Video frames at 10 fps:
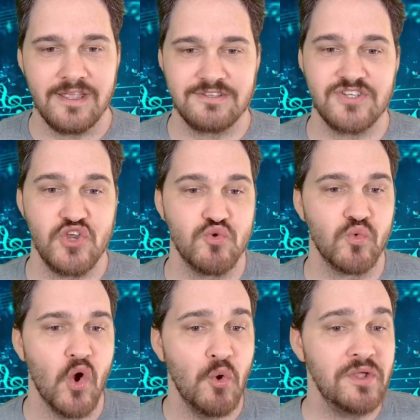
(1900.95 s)
It's a
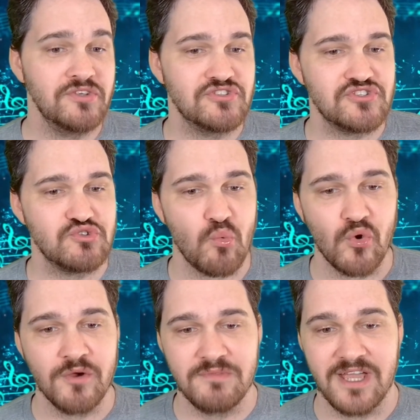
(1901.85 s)
growing
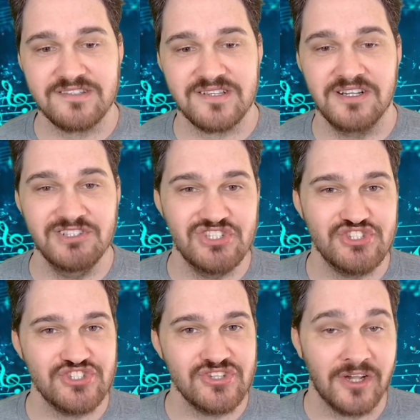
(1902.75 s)
storm that's
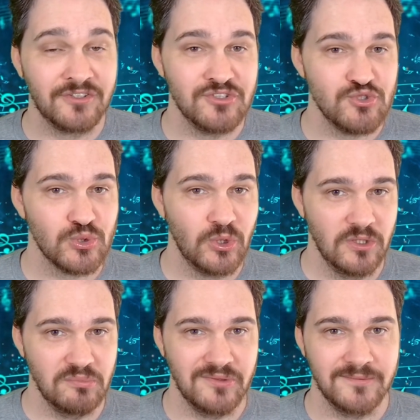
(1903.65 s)

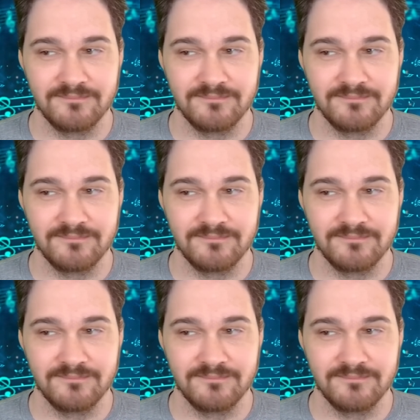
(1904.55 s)
uncontrollable.